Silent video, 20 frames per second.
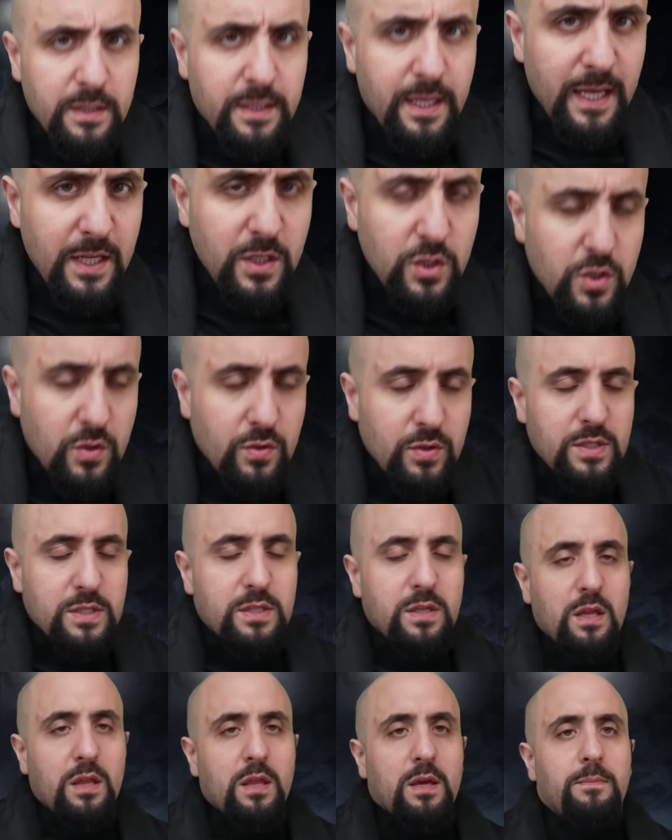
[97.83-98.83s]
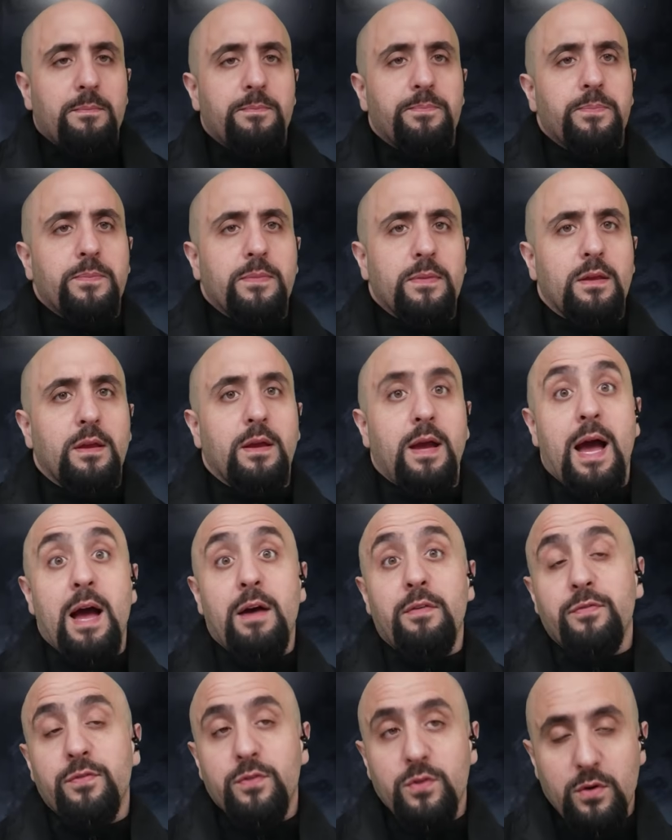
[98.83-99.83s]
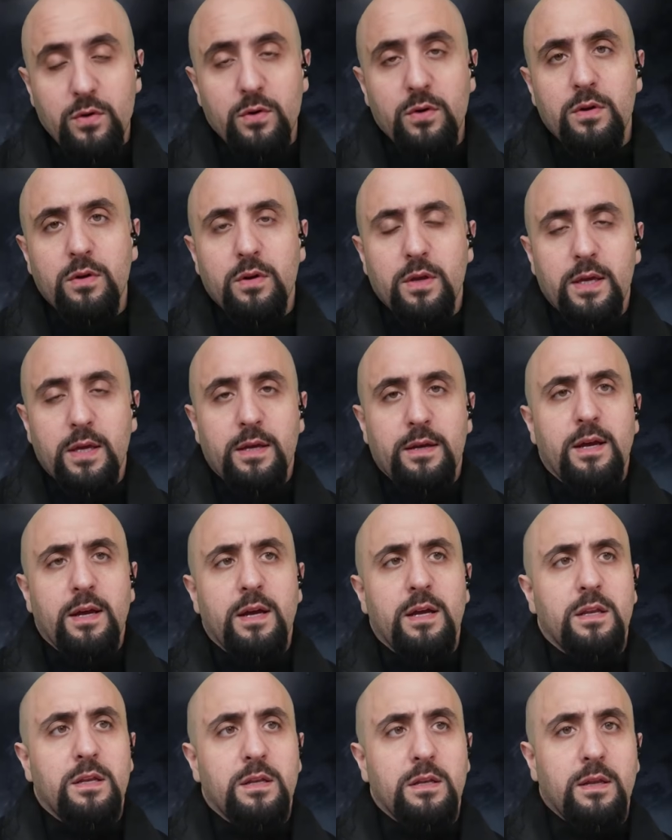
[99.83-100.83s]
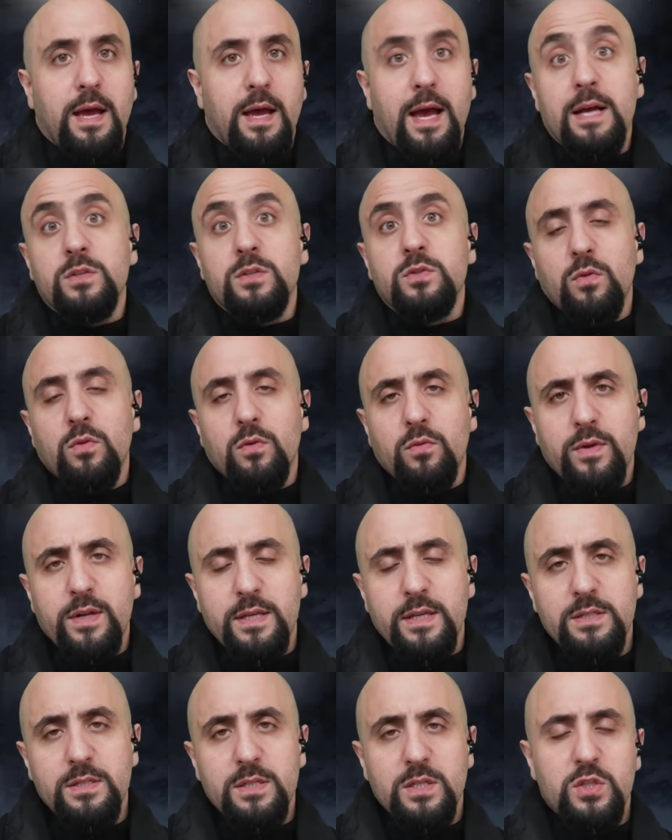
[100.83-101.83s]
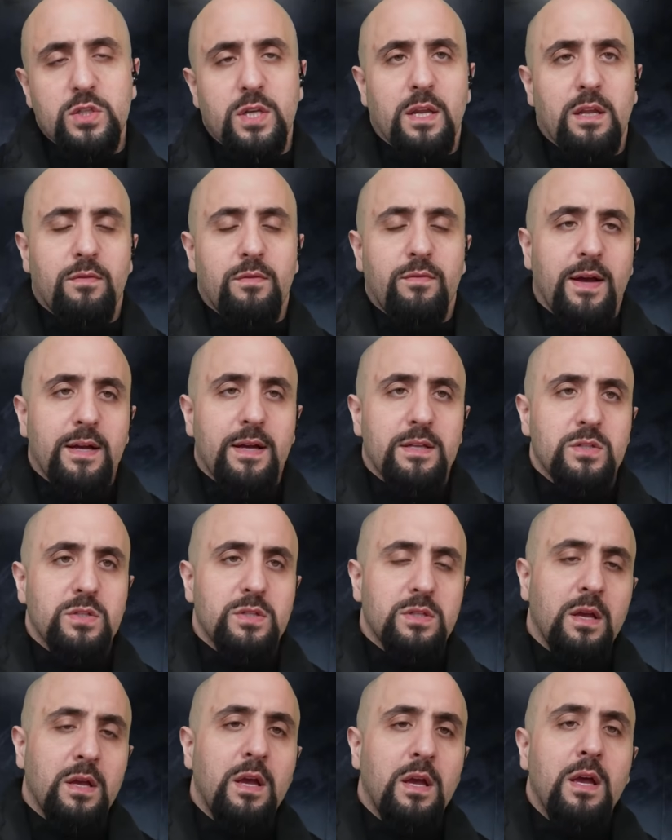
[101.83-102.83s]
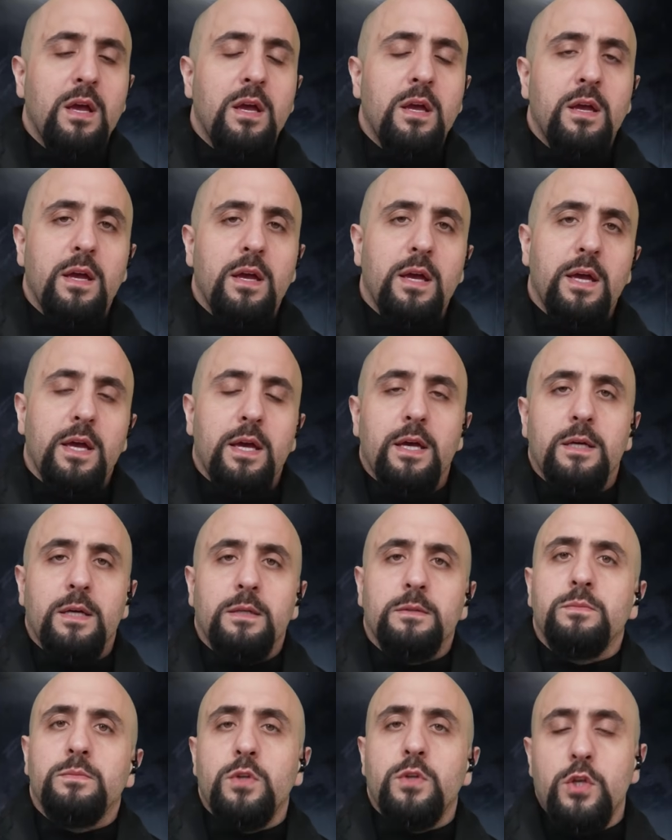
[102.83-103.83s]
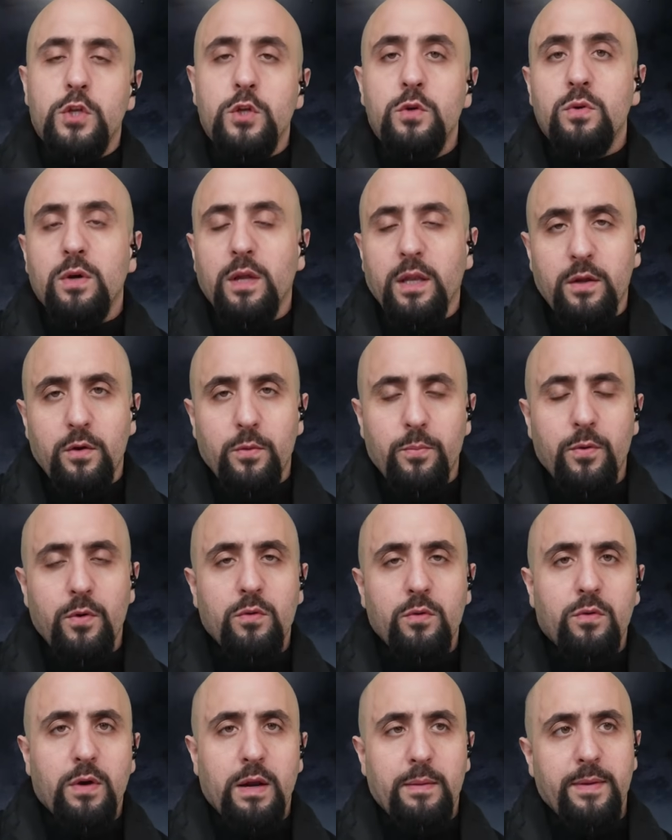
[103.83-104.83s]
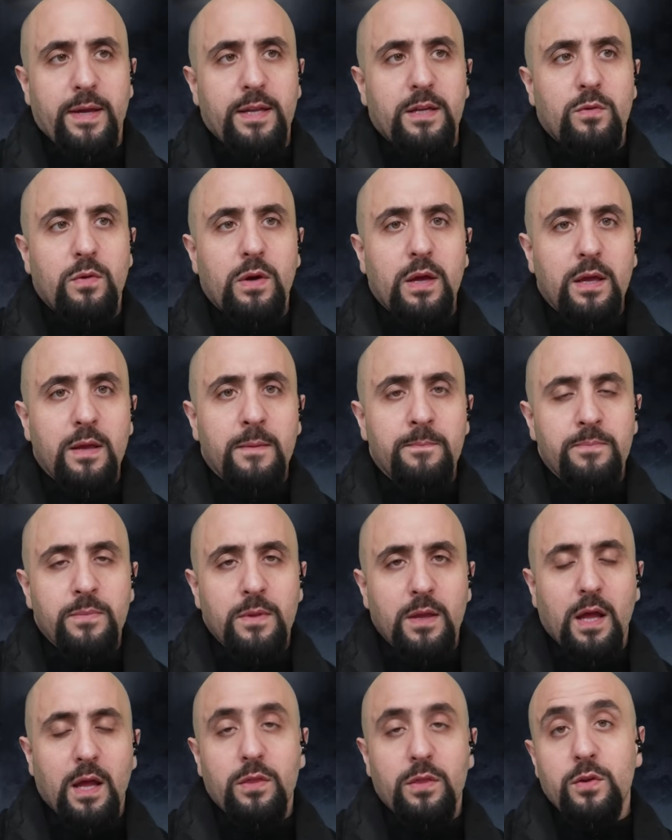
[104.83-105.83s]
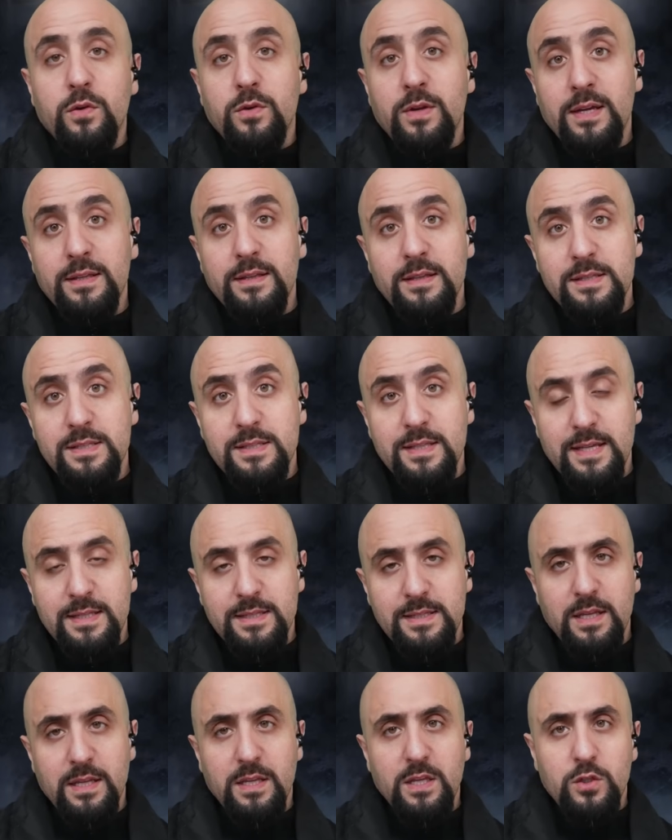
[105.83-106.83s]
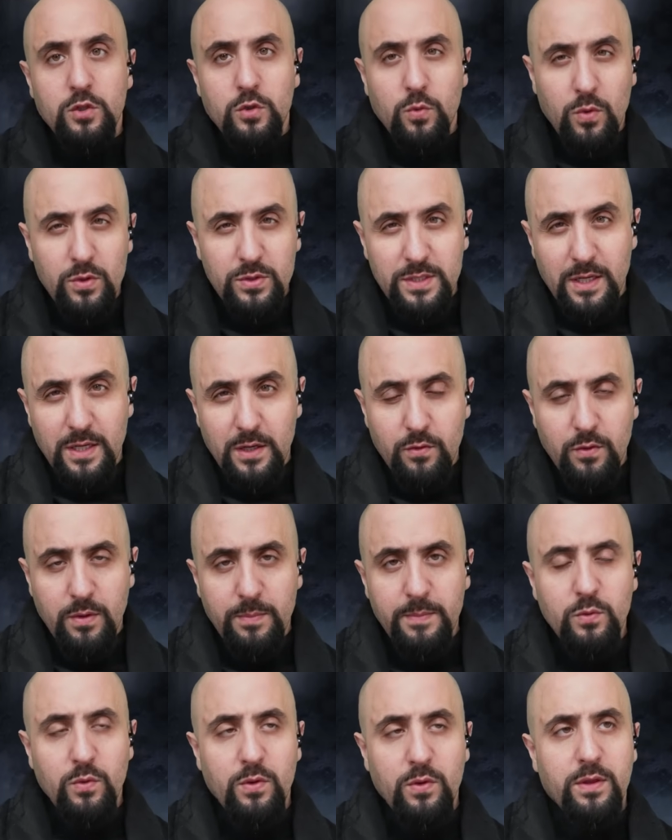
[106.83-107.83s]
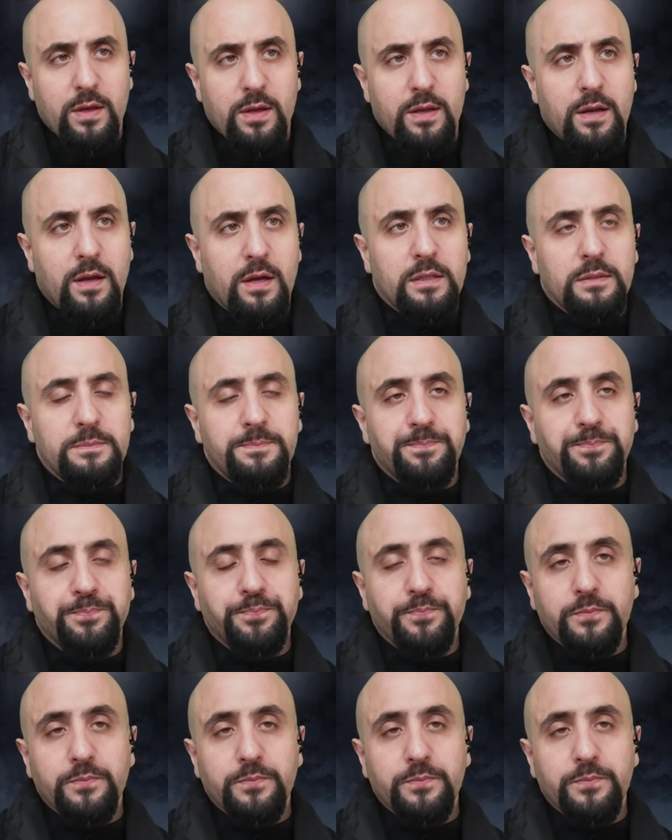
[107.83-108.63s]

dangerous to them after Iran has already such an advanced nuclear program anyway, and the United States heading towards an agreement with Iran